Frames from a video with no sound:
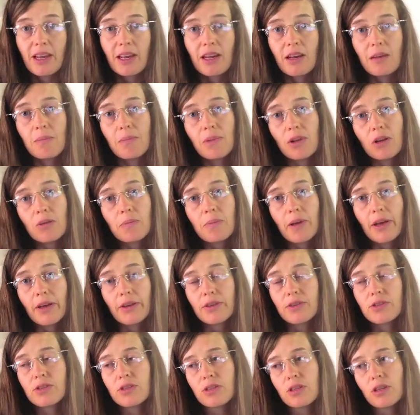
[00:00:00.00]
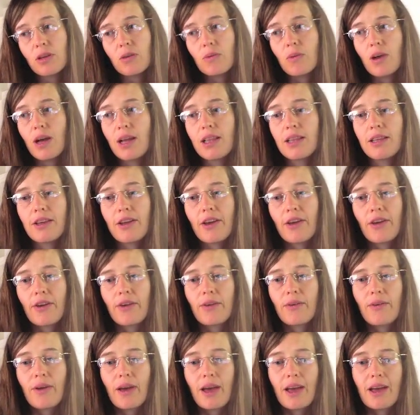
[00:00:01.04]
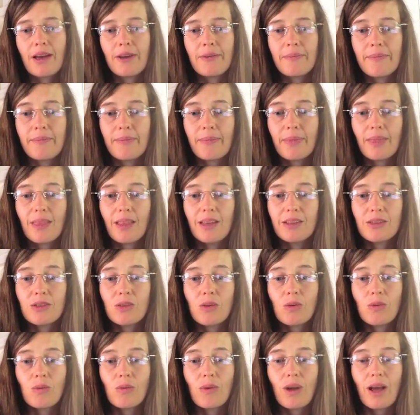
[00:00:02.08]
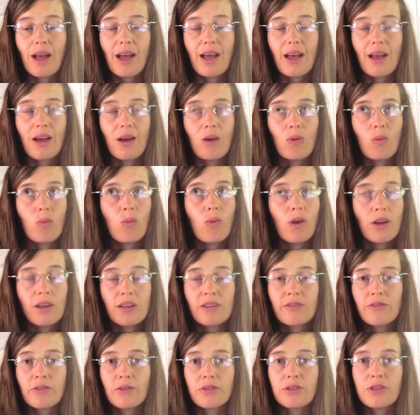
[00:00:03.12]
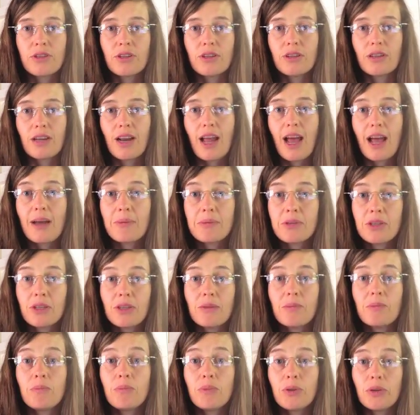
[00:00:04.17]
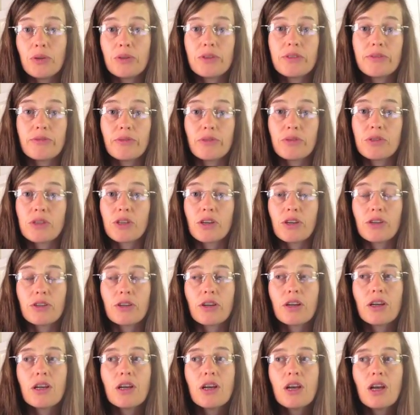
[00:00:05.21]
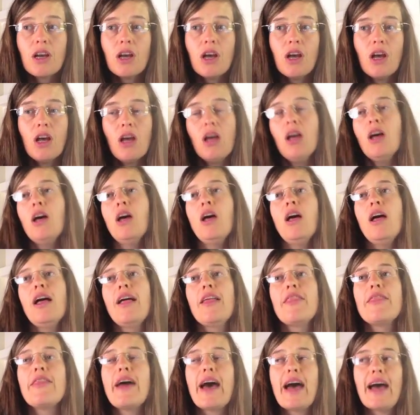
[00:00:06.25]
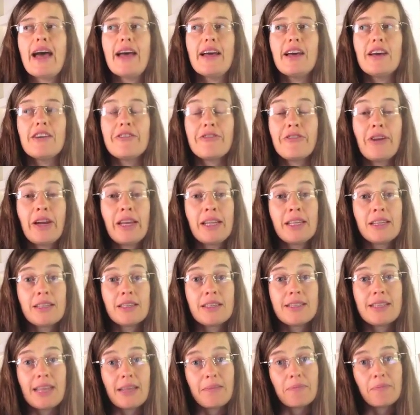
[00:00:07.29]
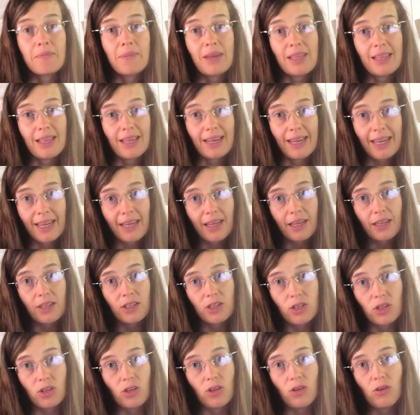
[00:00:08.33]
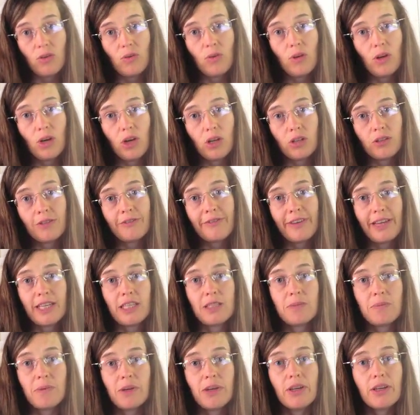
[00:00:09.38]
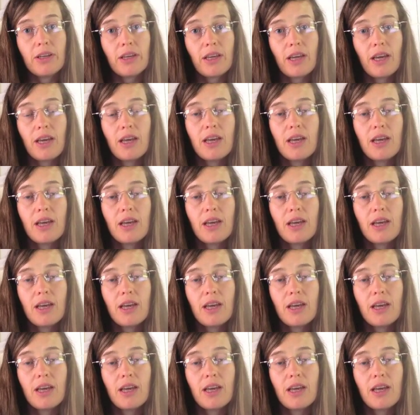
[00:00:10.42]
and in a blog post a while ago, there's a wonderful song, an absolutely beautiful song that a friend sent me the link to on Facebook.